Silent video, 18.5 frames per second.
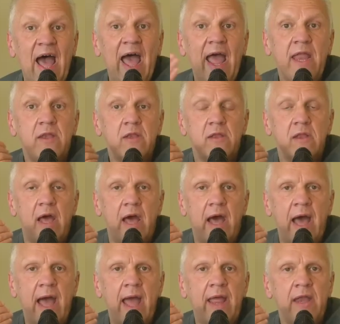I
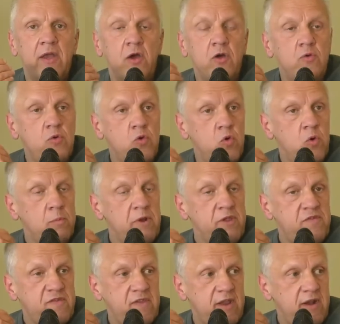I don't
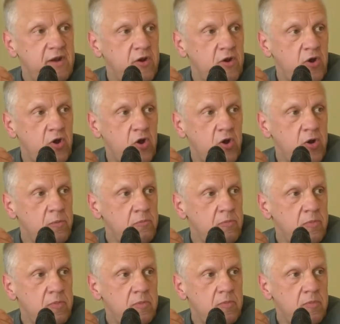normally set an
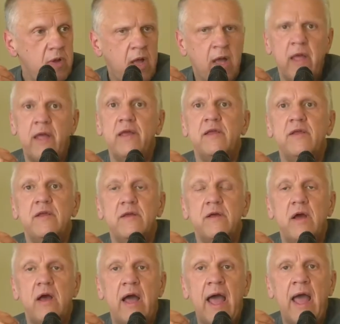alarm. I
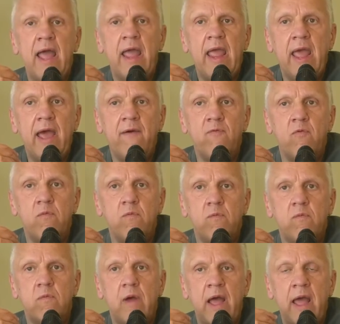oh, okay. I have
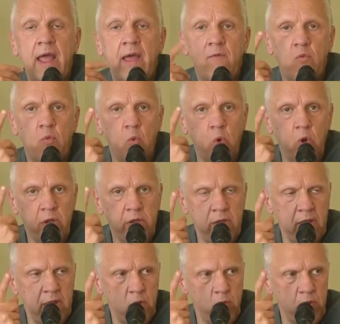I have one
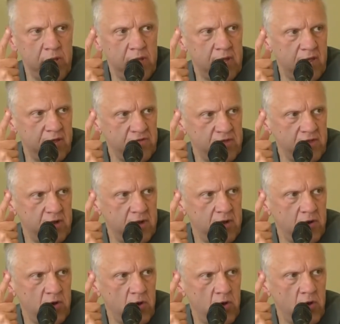day a week I set
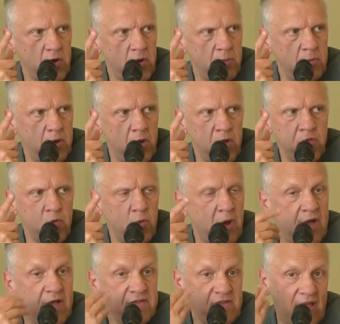an alarm. Mm-hmm.
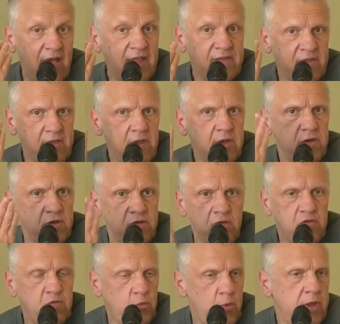Otherwise, I tend to
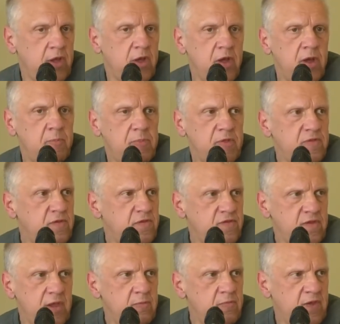just wake up at the
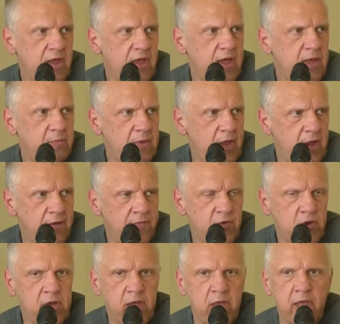same time Got
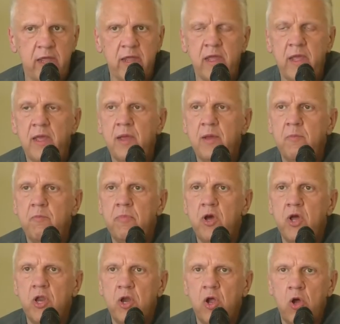every it. day. Okay.
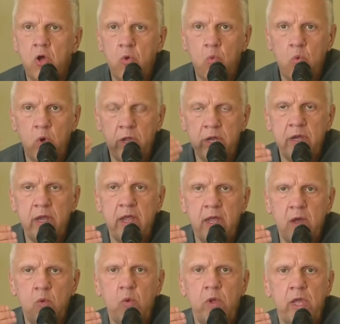But on one
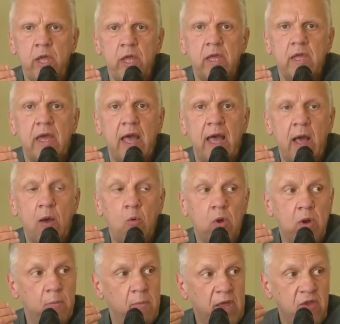day a week, I
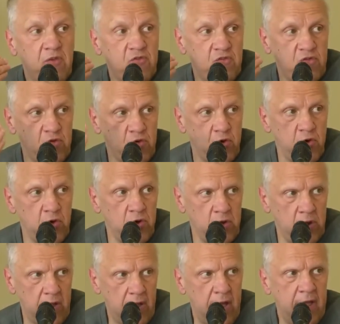want to make
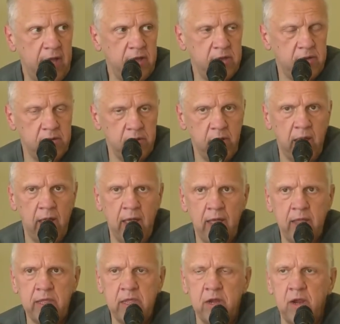sure I
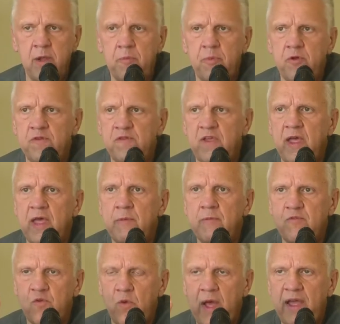I get up on
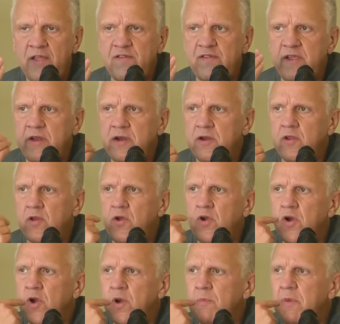time, so I set an
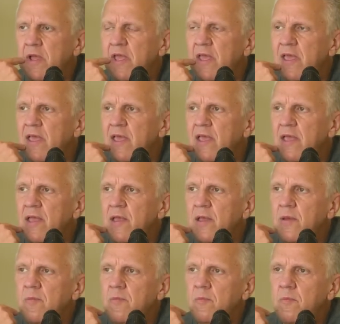alarm. Mm -hmm.
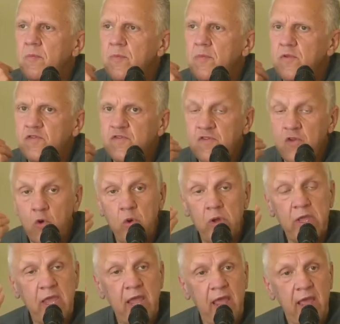So
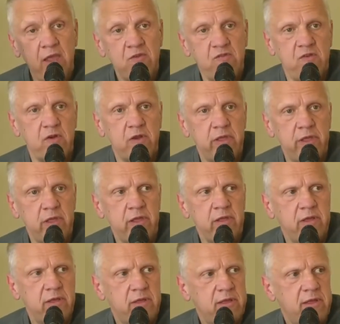
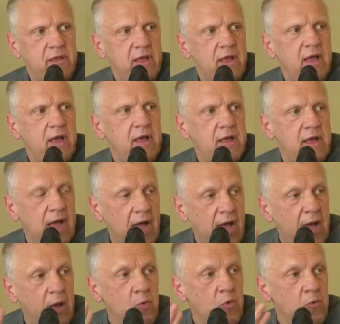occasionally,
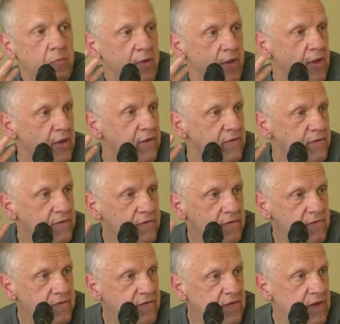I will be
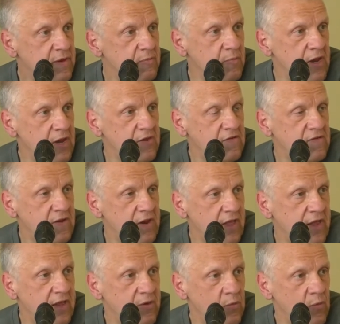10 minutes
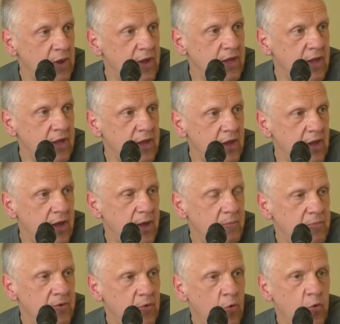late waking
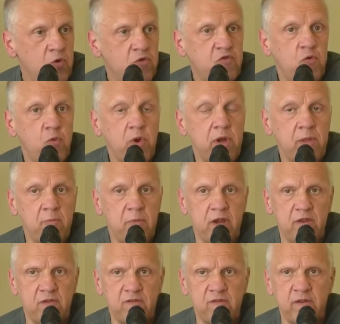up or 20
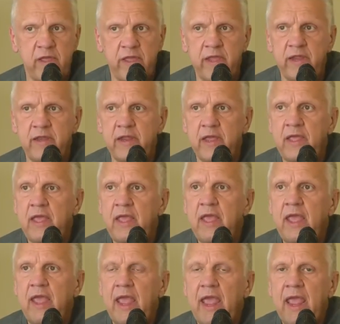minutes late.
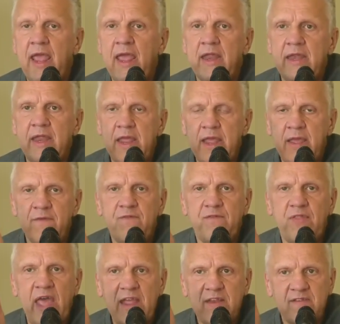And
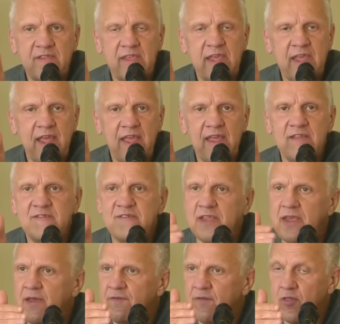if that's the
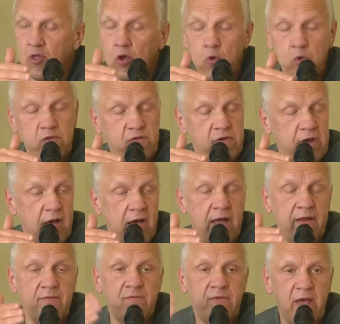case, even though it's
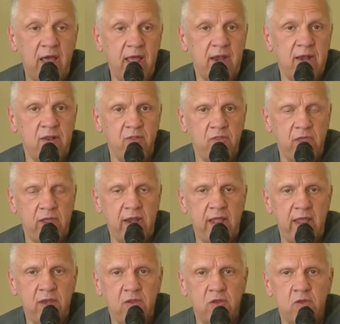not vital that
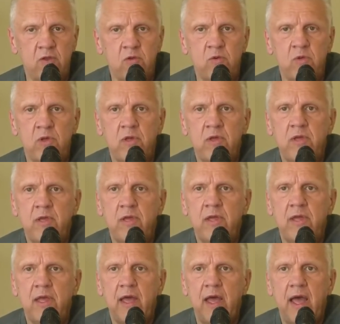I do,
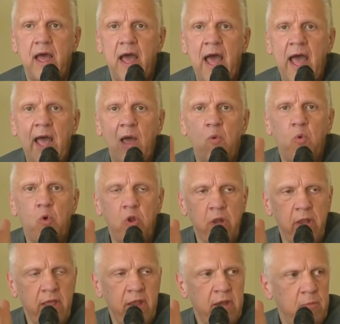I
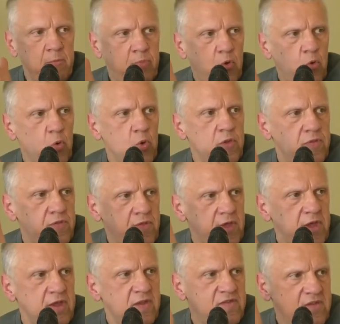will let important
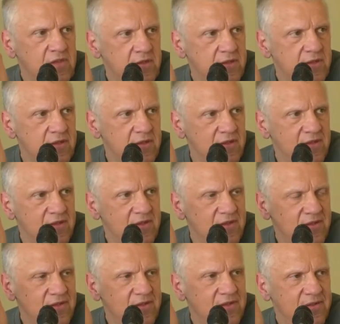things
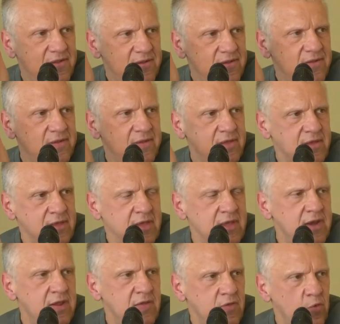
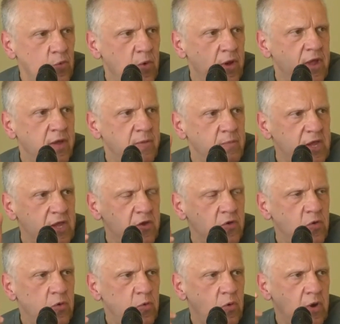get in the way of me
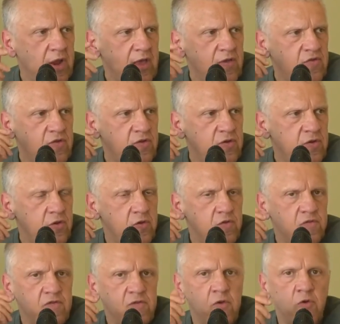doing what I should
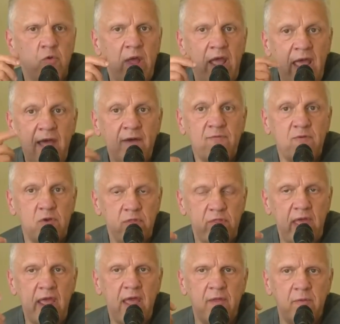do. So after
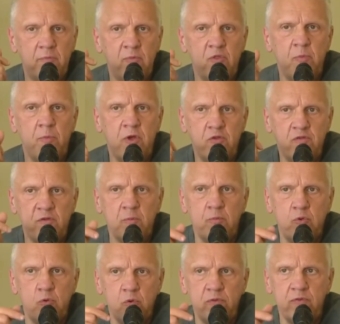that, the most
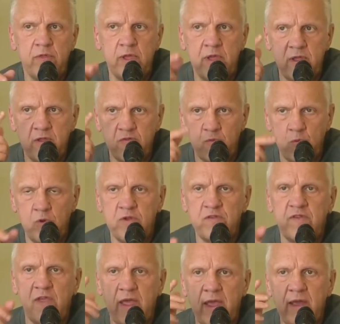important thing is
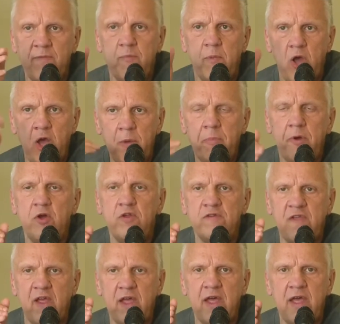once I am up
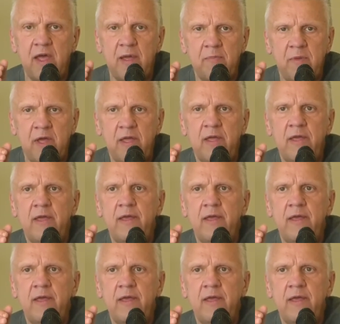on time,